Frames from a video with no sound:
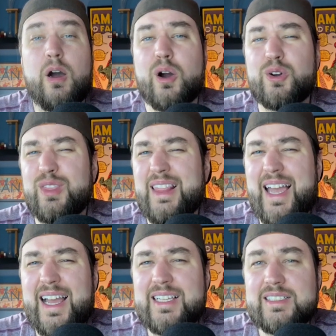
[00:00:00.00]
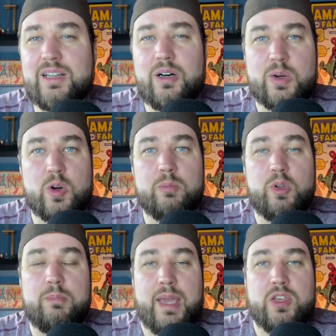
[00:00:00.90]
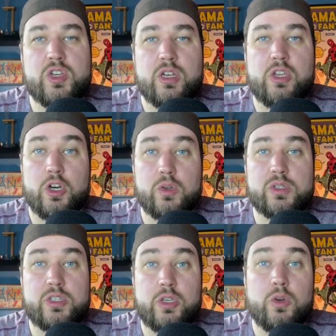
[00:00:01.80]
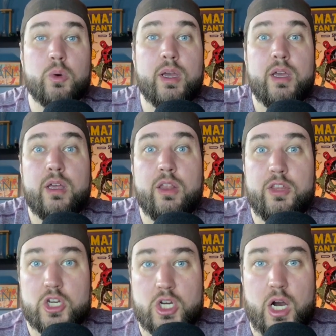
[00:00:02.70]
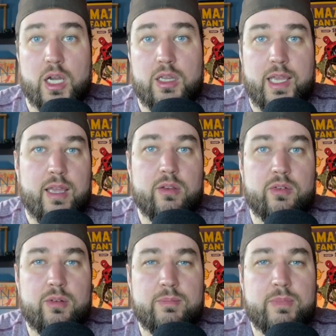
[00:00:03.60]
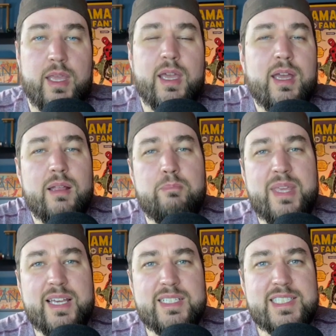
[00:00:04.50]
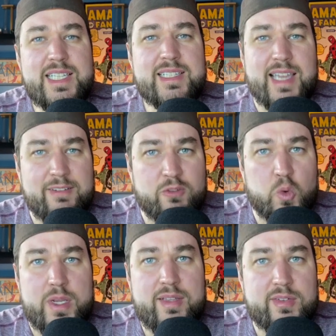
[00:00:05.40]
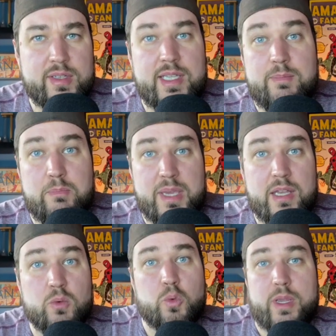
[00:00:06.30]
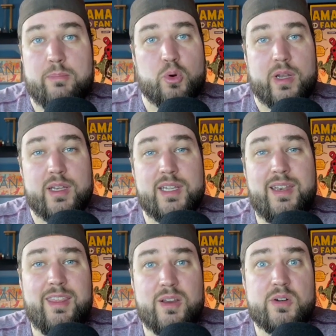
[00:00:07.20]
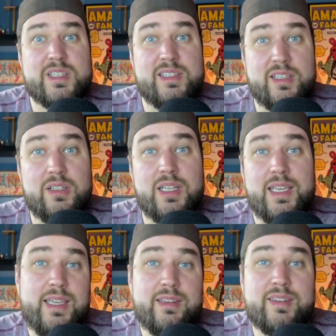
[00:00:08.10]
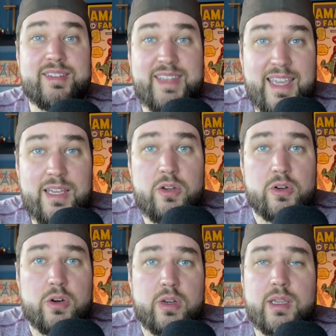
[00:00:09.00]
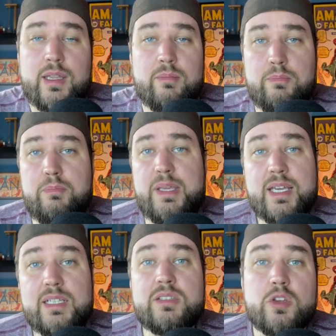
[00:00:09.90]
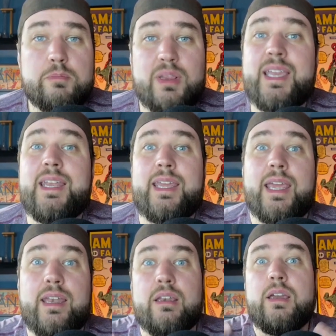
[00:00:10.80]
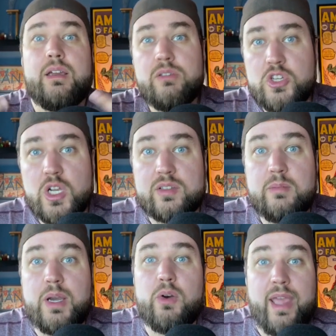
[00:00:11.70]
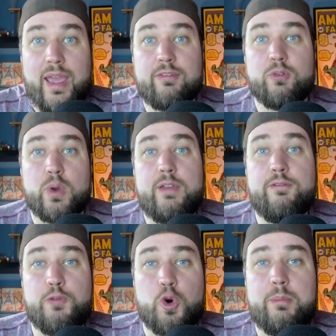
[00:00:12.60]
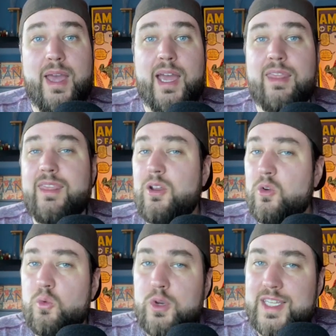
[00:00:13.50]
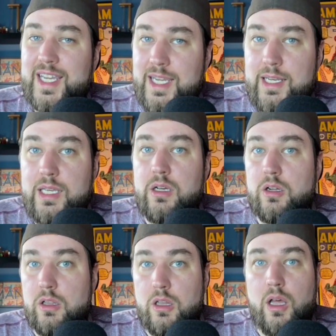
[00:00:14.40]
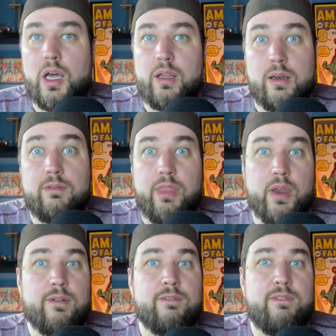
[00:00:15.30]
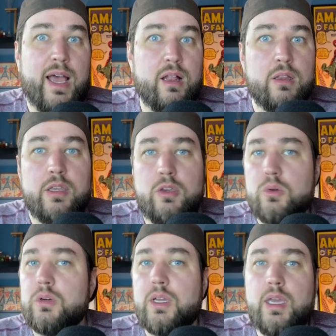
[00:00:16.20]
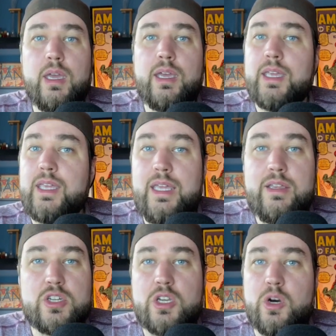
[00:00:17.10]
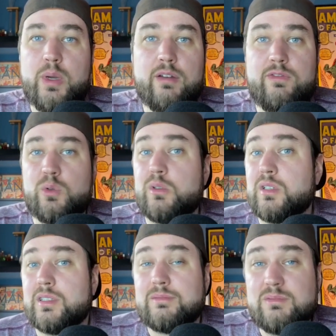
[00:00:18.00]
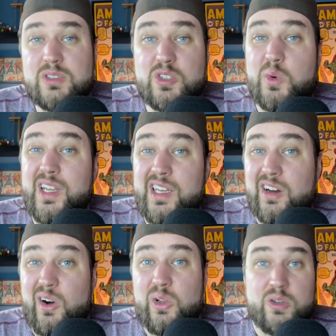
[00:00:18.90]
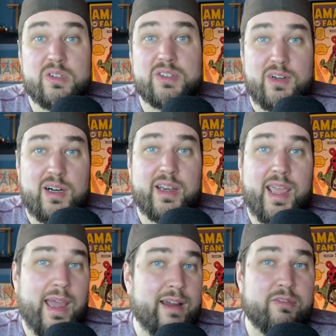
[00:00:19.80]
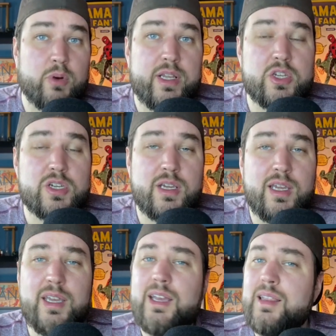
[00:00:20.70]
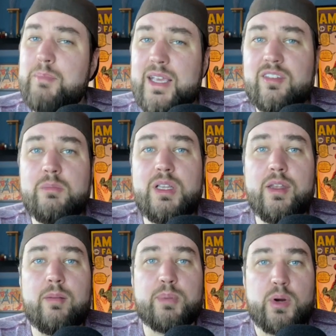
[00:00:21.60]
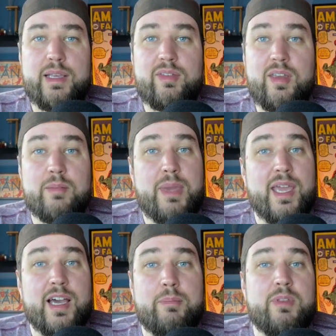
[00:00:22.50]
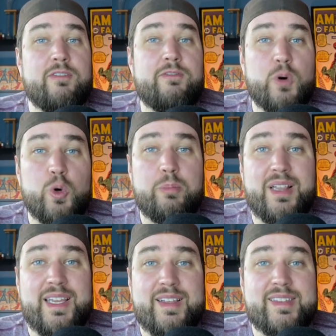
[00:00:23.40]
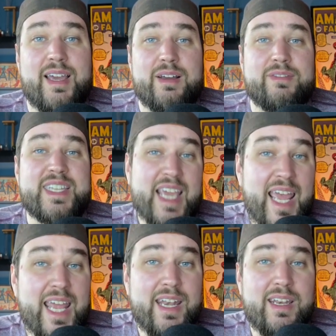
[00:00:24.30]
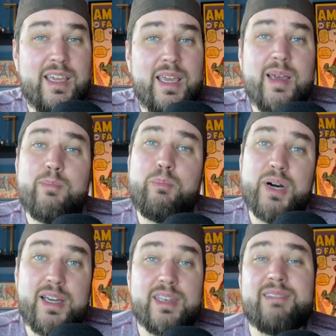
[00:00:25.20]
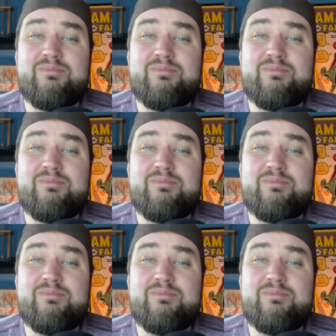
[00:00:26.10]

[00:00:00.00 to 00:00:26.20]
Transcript: Our last honorable mention goes to the shock lands. Because these have recently been reprinted, they're still in standard, and because they're played in just about every format, they're retaining a lot of their value, each going for $20 on average. Makes them a little pricey to pick up the full play set of 10, but